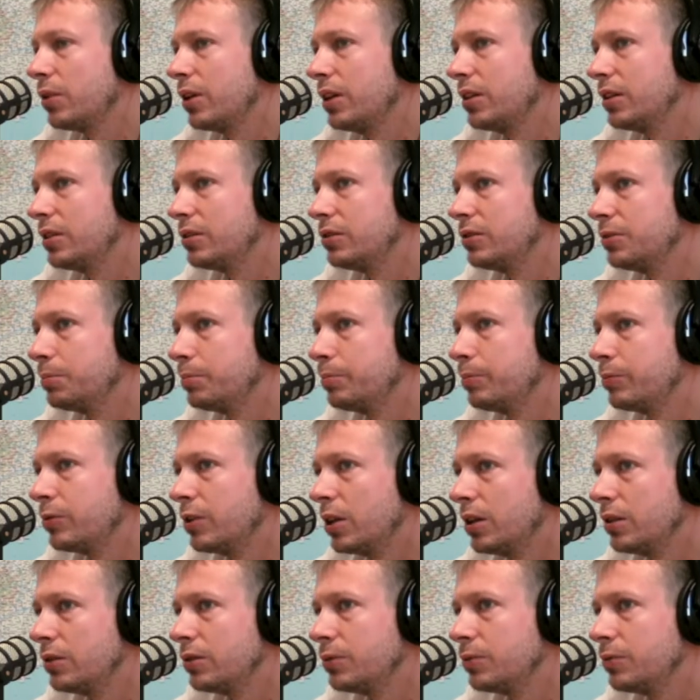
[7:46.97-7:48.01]
supply those
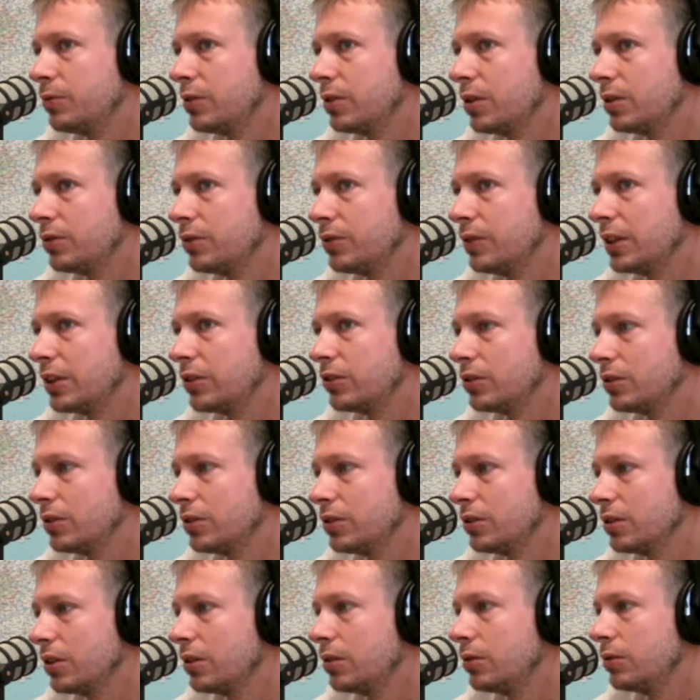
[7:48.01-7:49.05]
fixtures
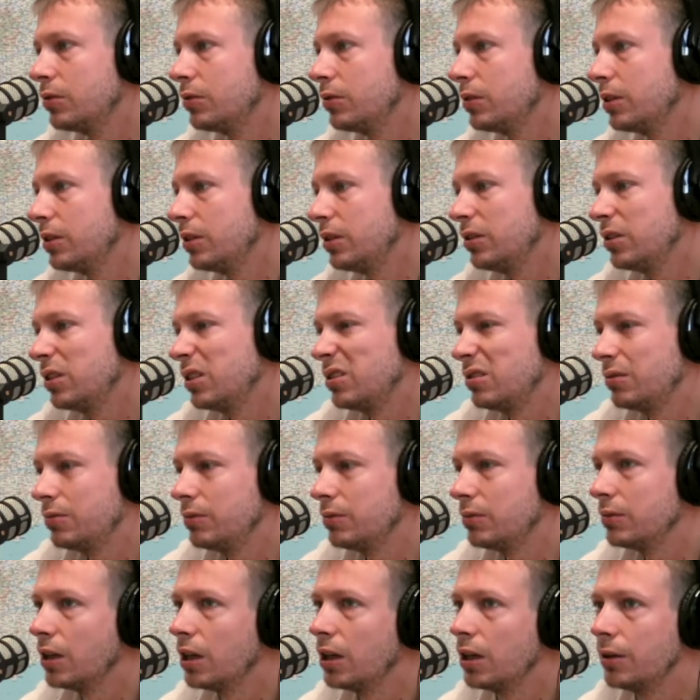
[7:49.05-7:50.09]
so that you
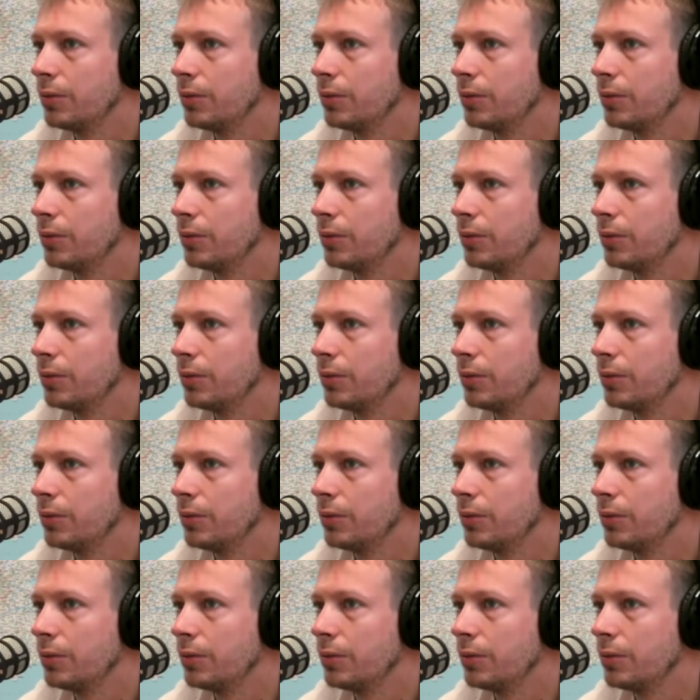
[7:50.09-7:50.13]
can